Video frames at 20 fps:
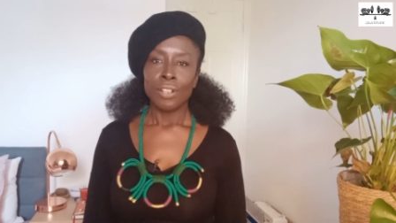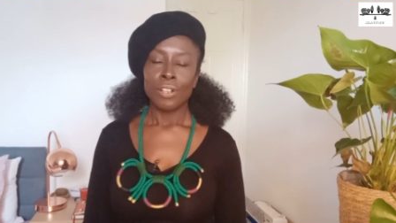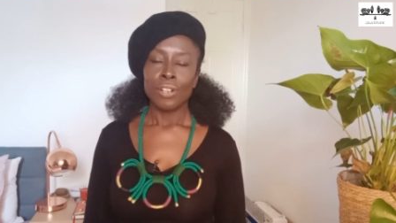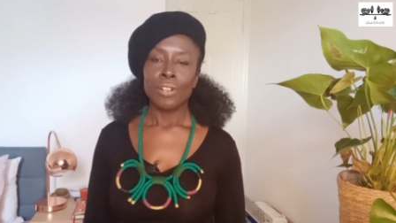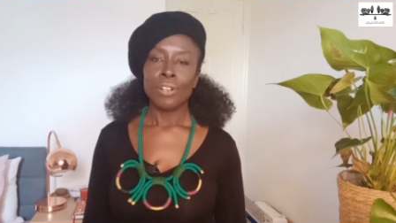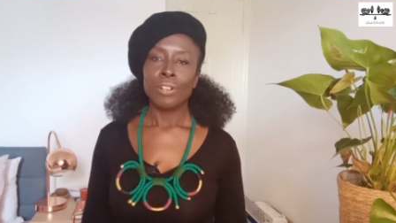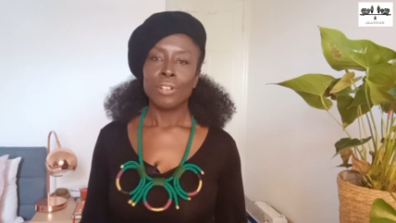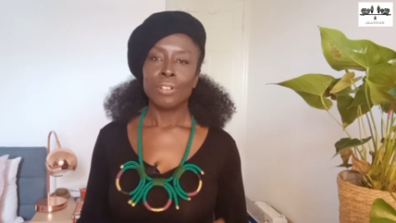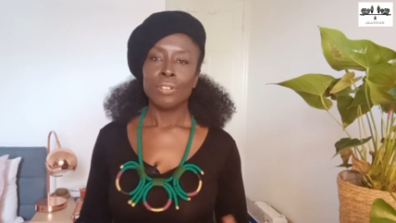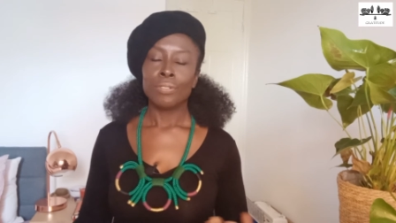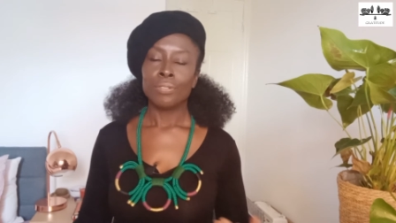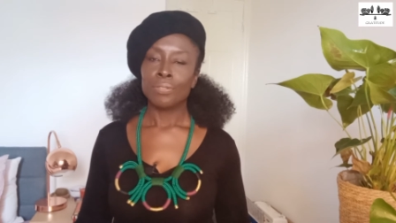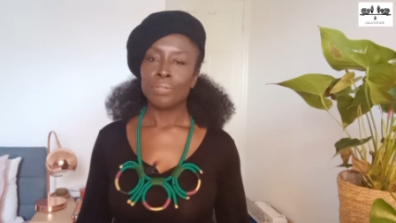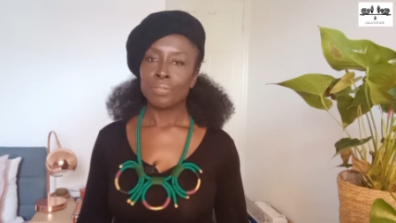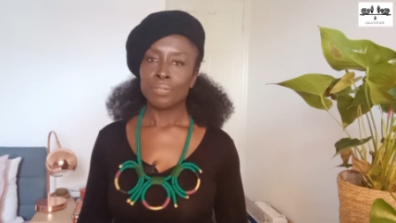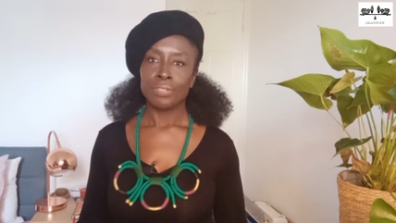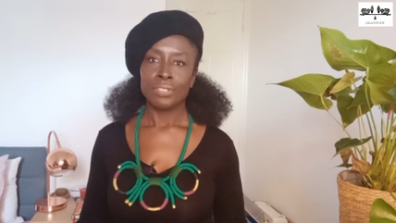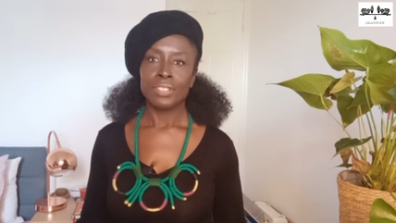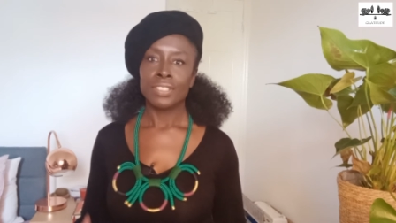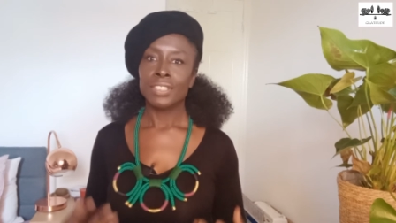of
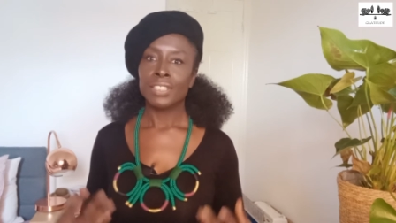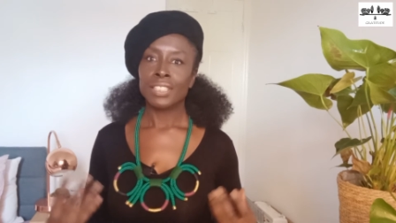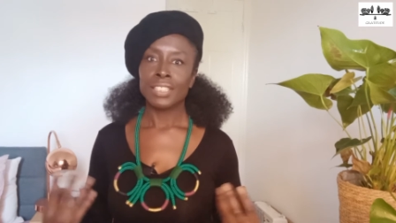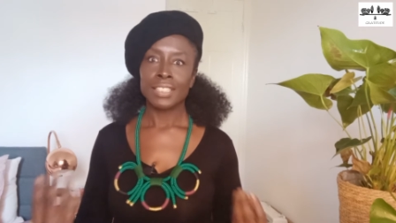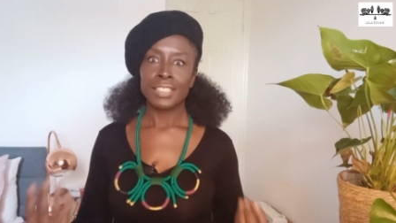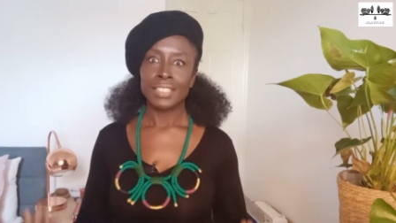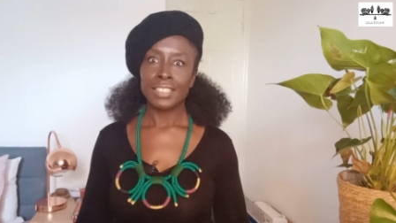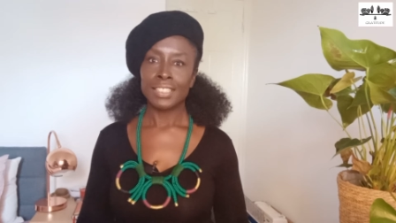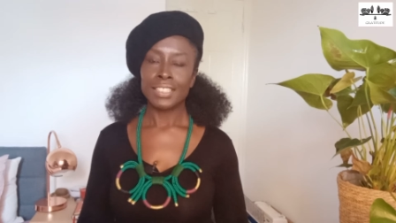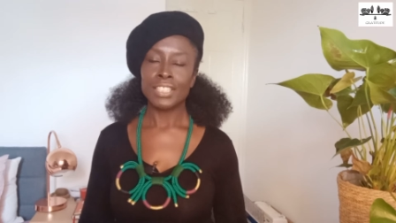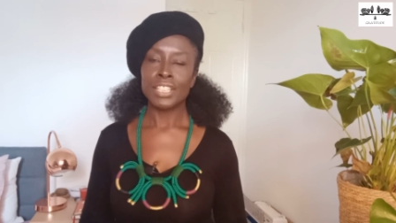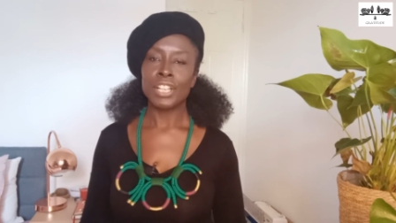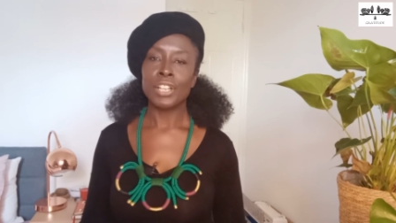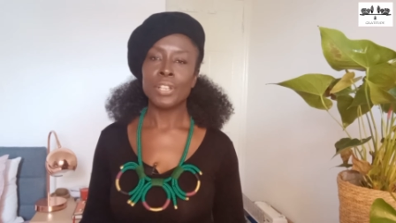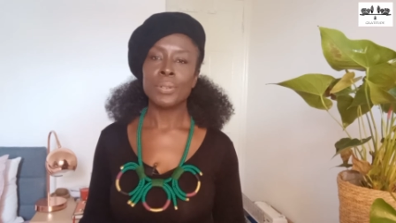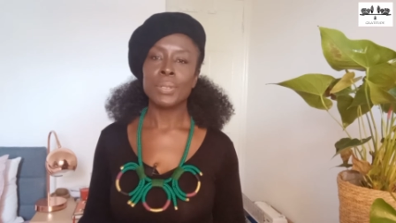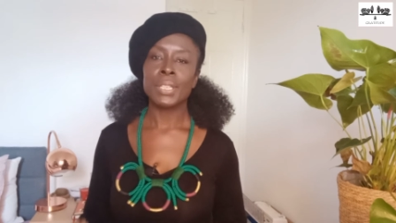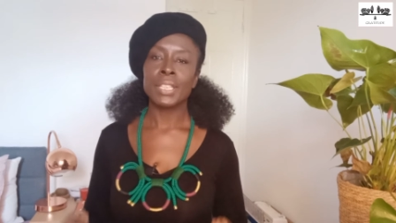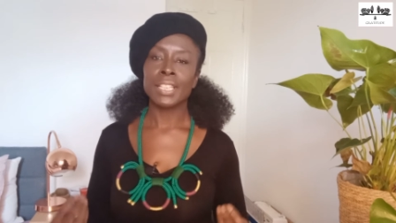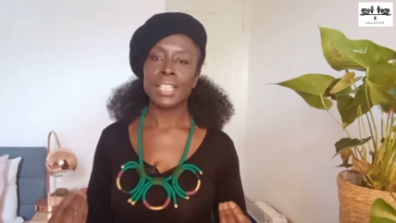
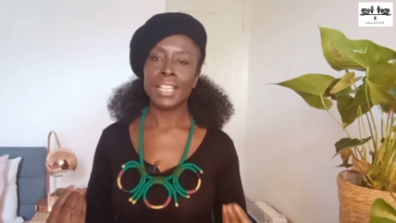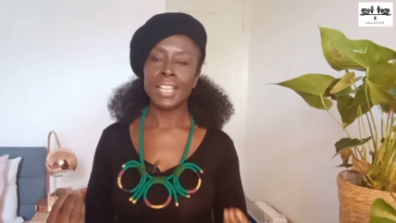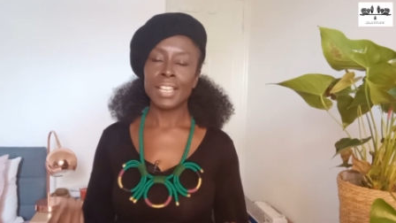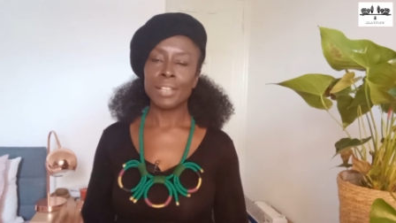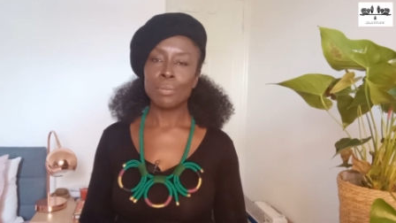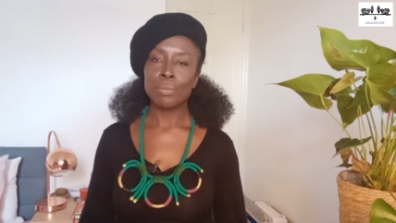knowing that